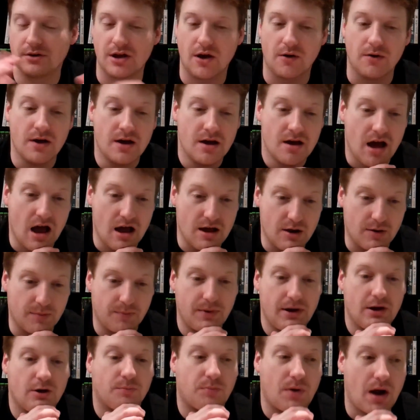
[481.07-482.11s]
know.
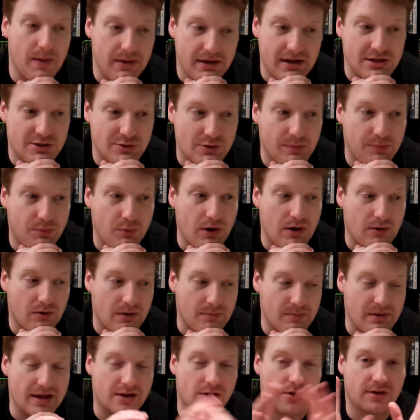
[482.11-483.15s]
It'll probably get to a point where
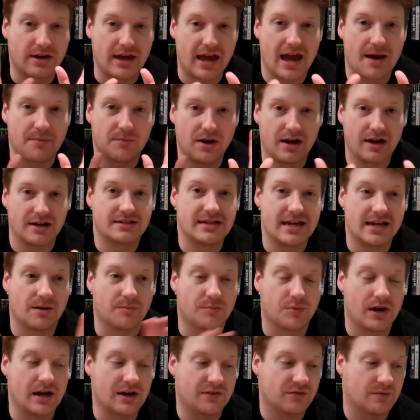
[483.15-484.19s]
I'm like, okay, I'm ready to take a
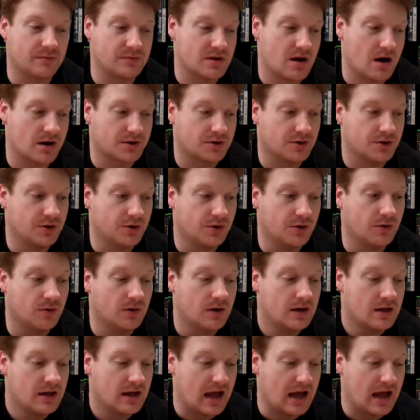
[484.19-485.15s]
break from Doctor Who,